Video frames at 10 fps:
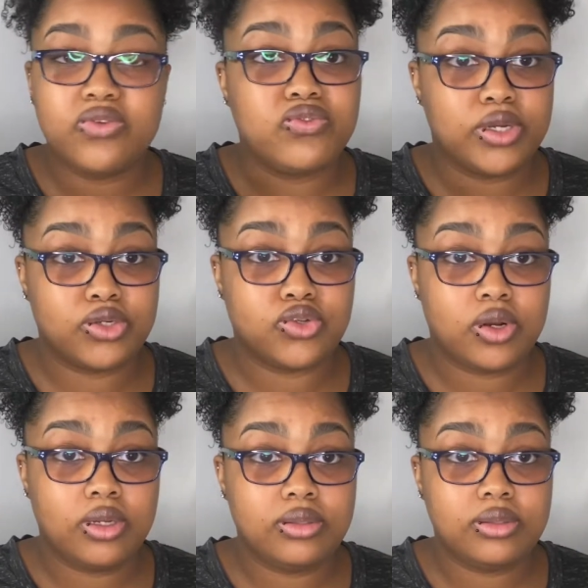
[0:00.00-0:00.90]
Fingers
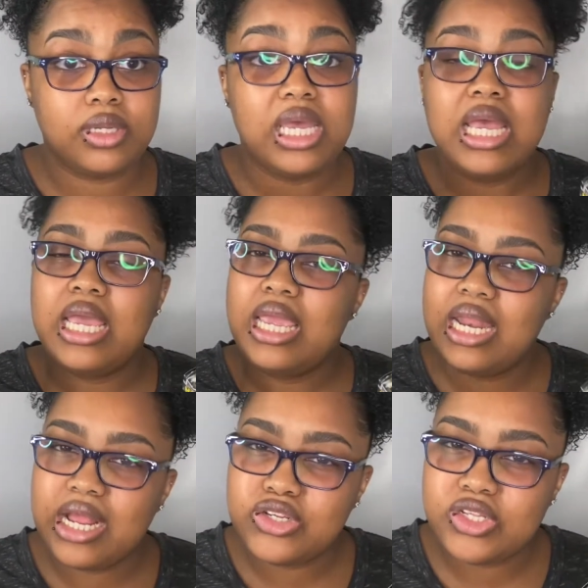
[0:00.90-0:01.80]
crossed it
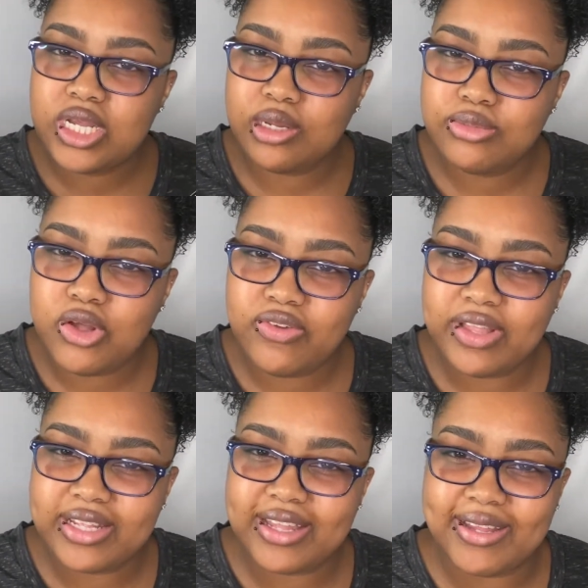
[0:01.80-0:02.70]
actually comes off
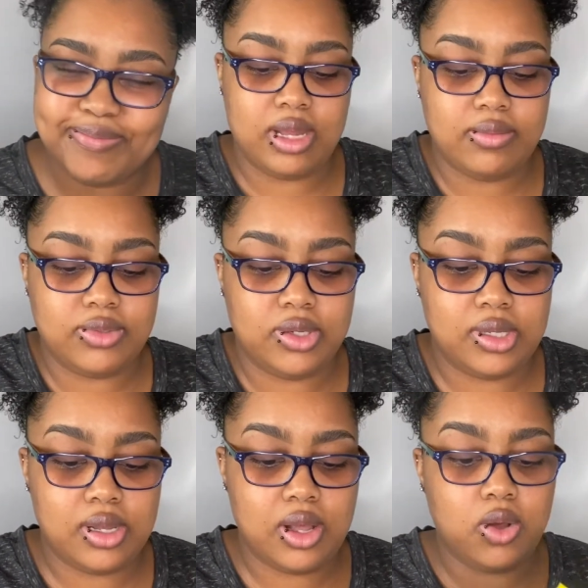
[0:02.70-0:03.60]
like that. I'm gonna
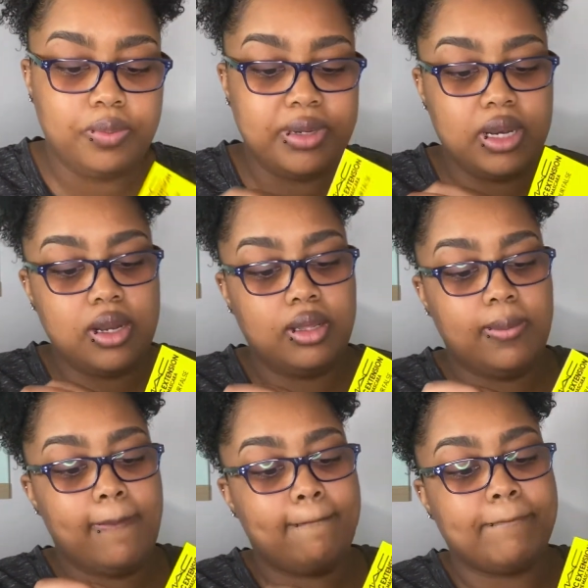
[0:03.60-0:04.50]
open it up
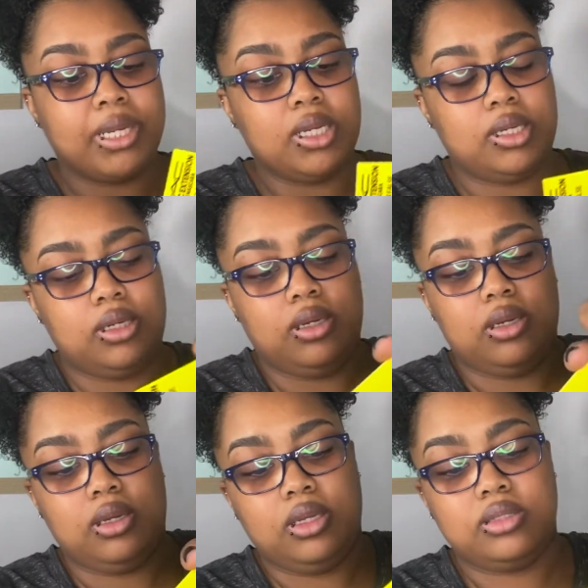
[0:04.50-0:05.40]

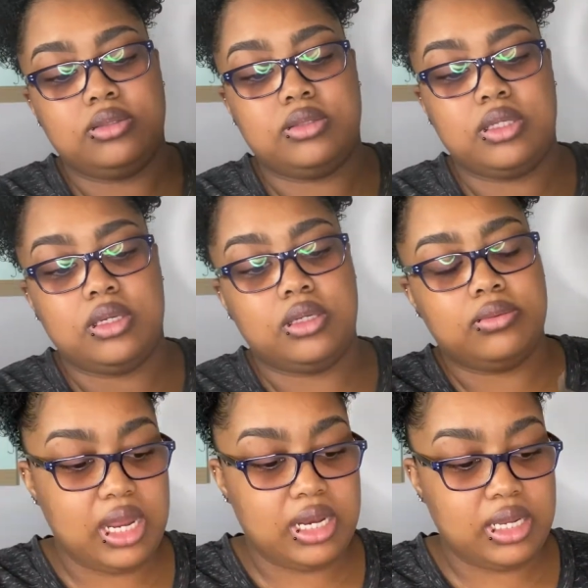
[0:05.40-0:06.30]
and see.
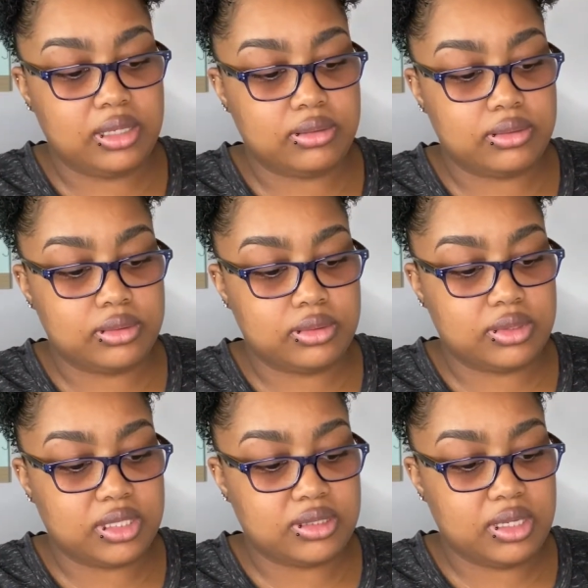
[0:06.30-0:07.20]
And it
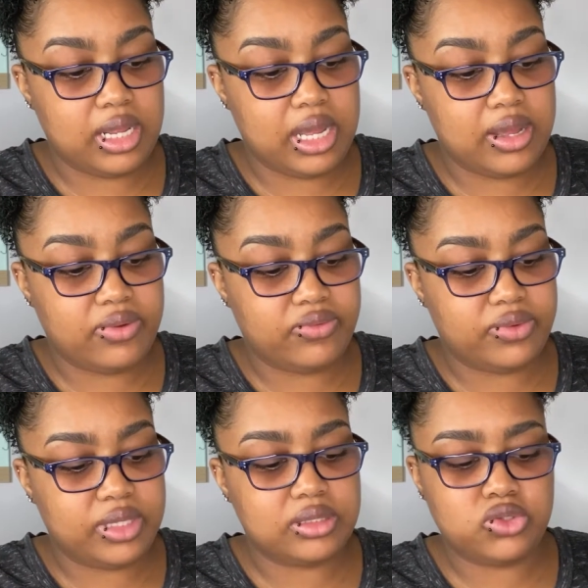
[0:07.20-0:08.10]
doesn't have,
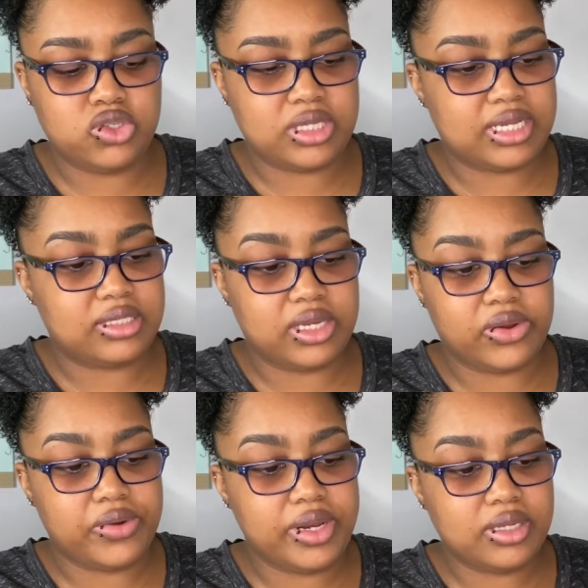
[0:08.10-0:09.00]
it just has the
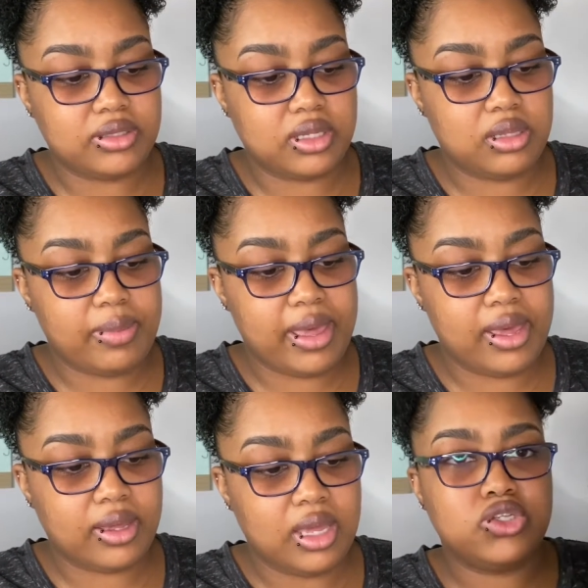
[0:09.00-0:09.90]
ingredients on the
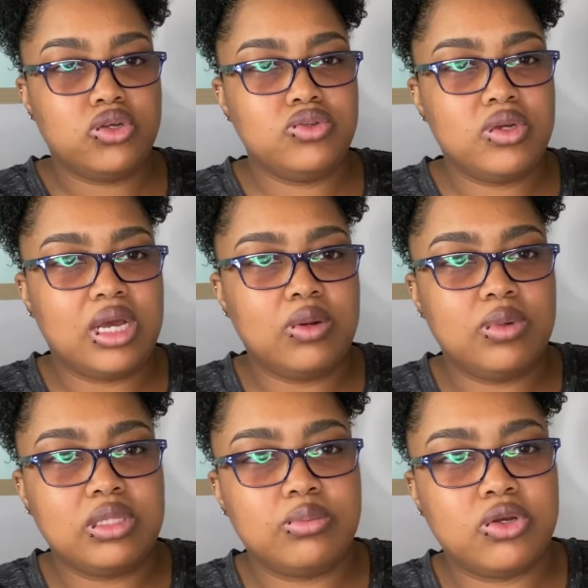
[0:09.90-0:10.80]
back. It shows you kind of
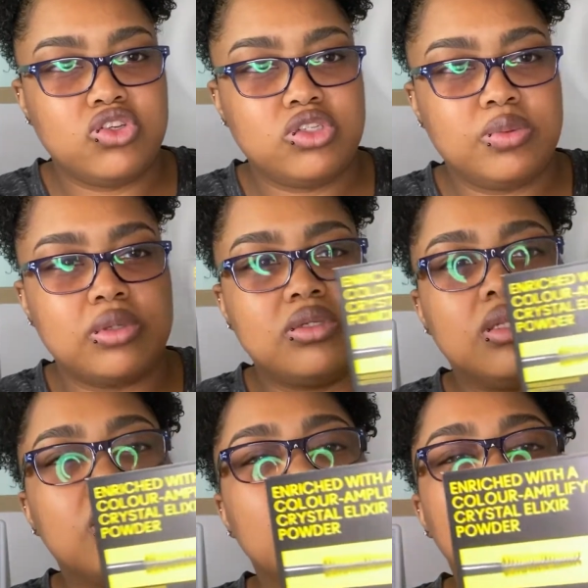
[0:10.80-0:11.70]
what the brush is supposed to
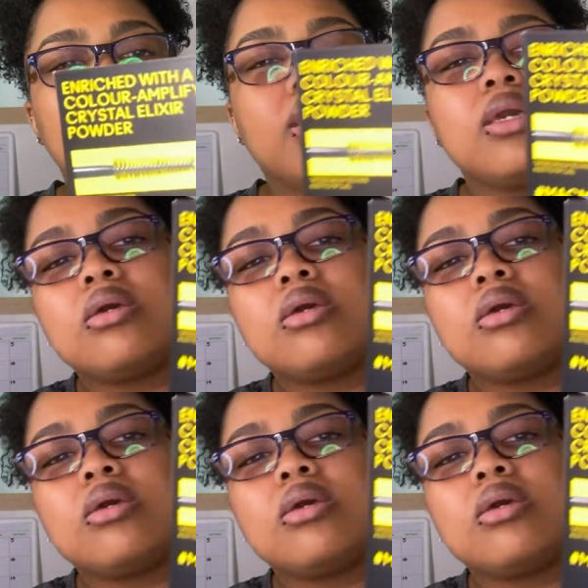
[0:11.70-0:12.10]
look like.